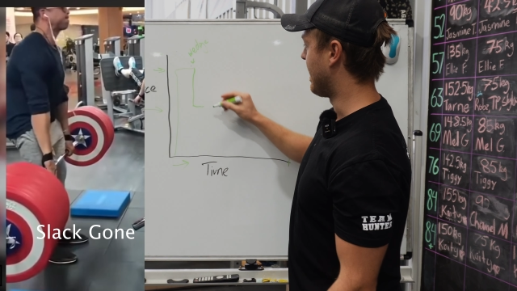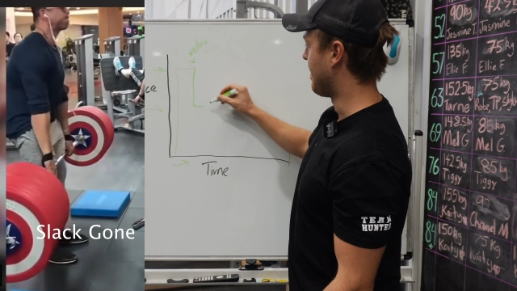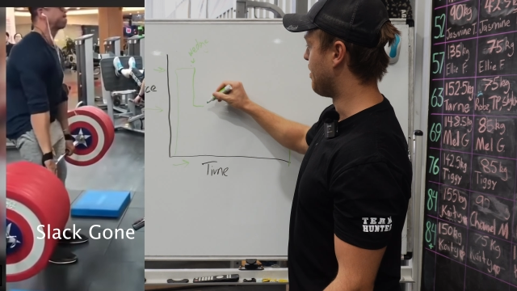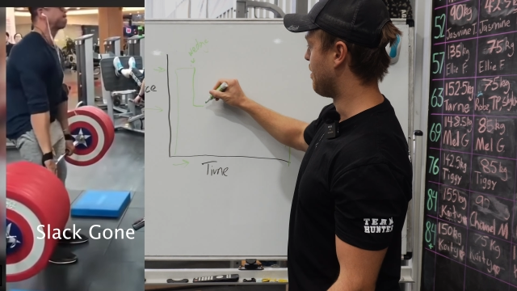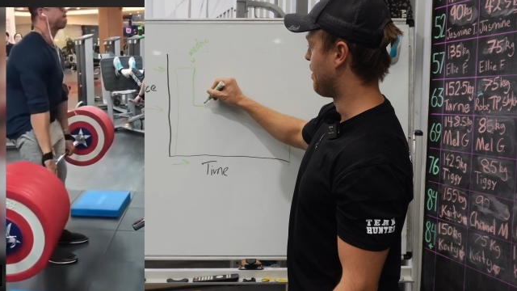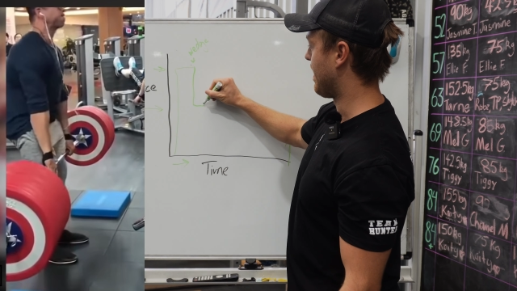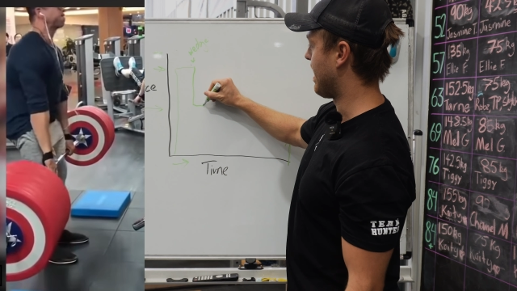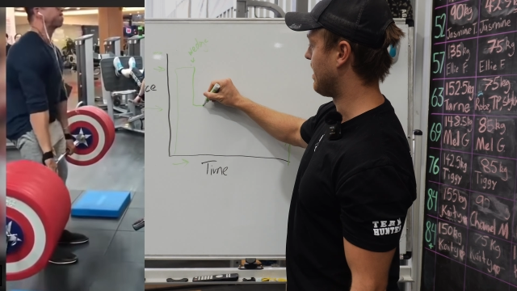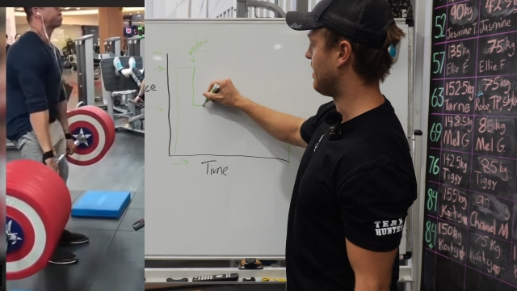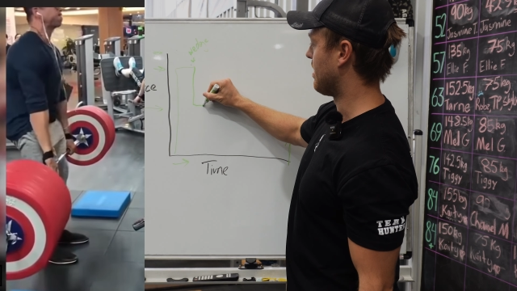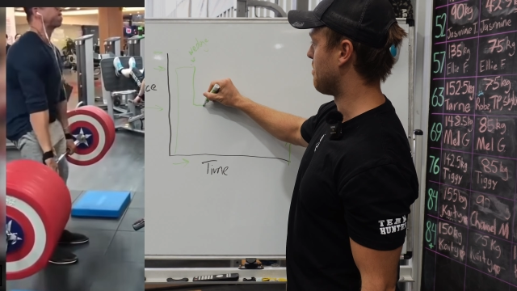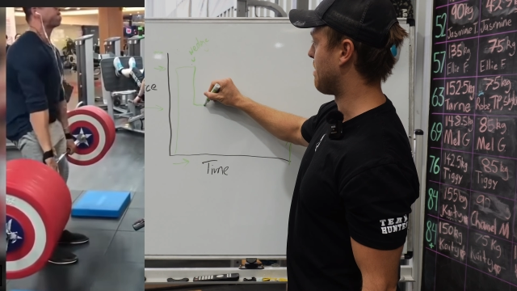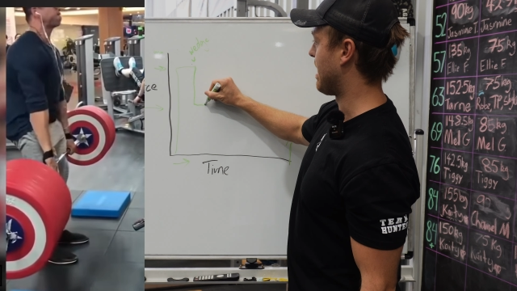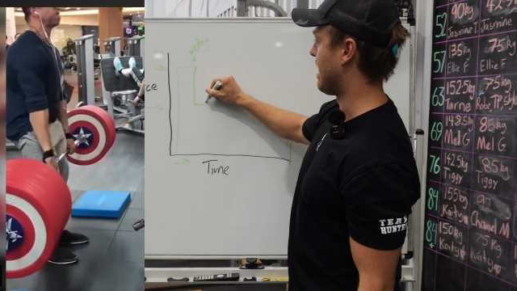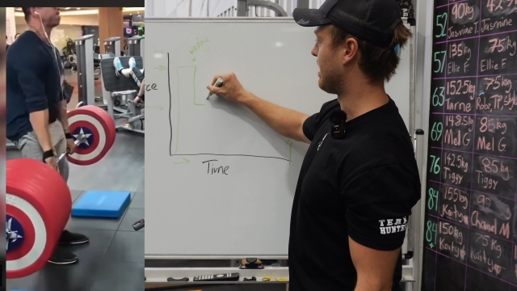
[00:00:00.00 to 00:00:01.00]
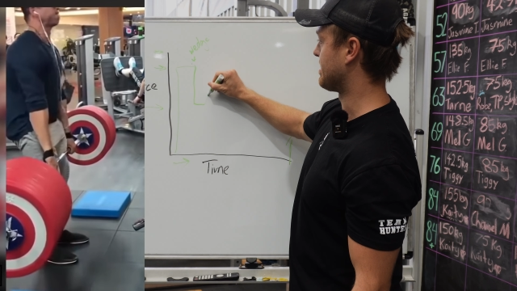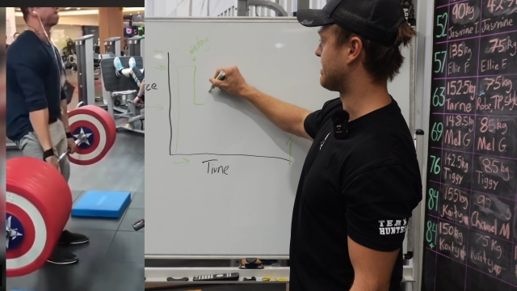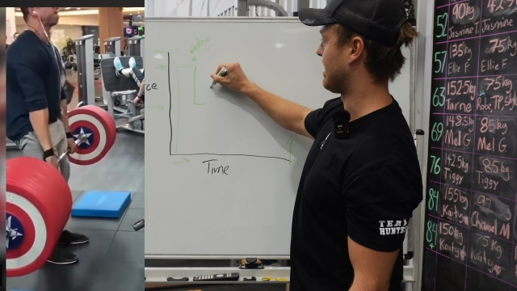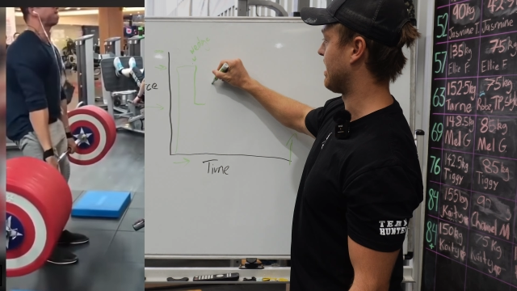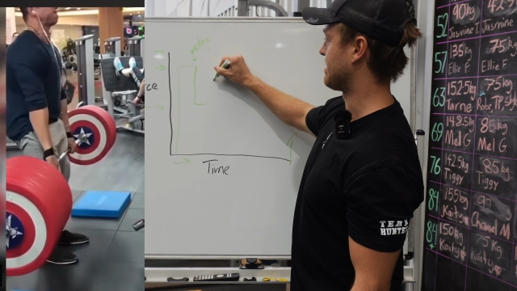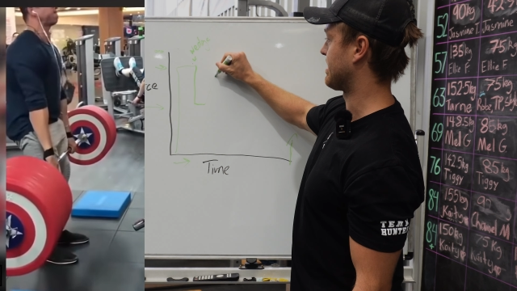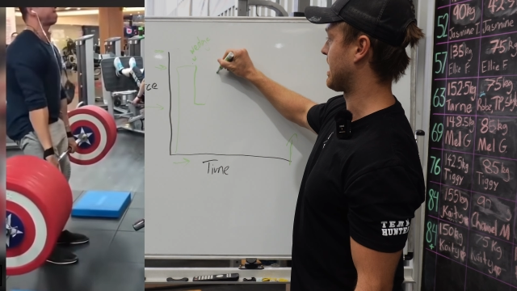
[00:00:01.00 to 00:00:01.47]
and then the bar
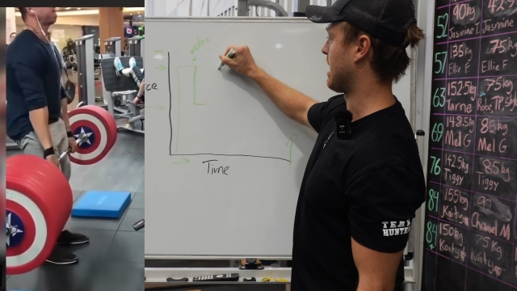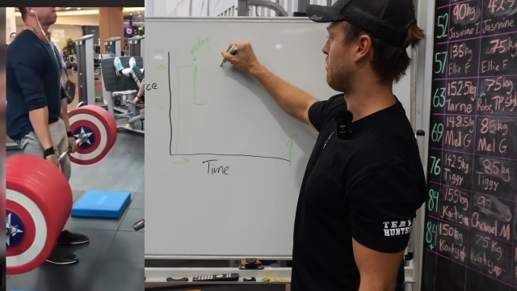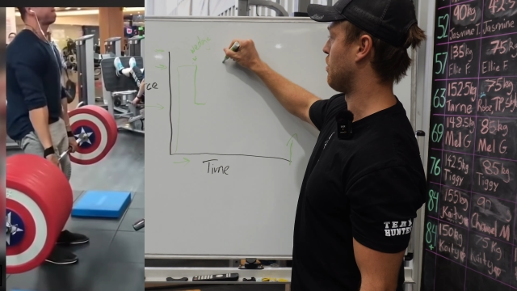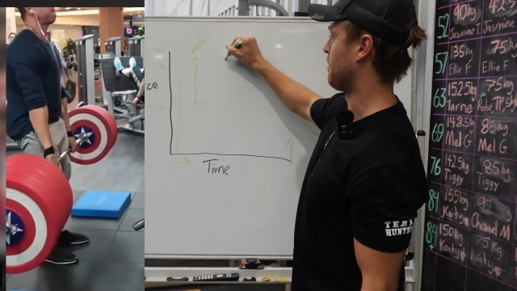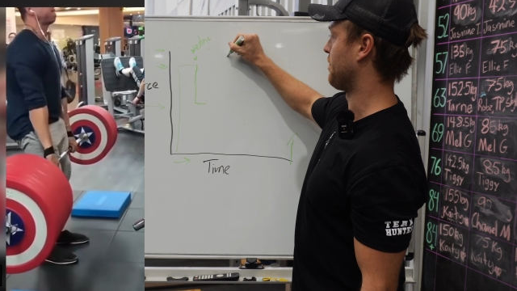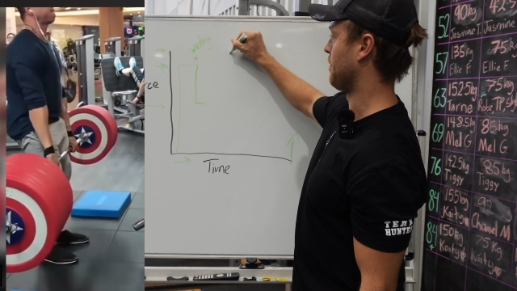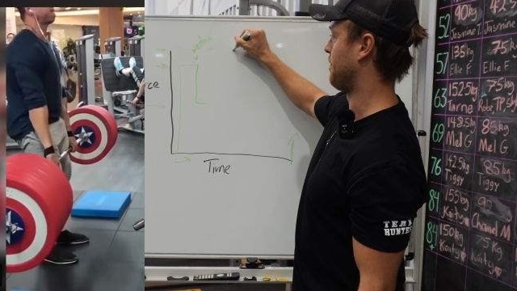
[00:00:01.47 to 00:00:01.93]
starts to come off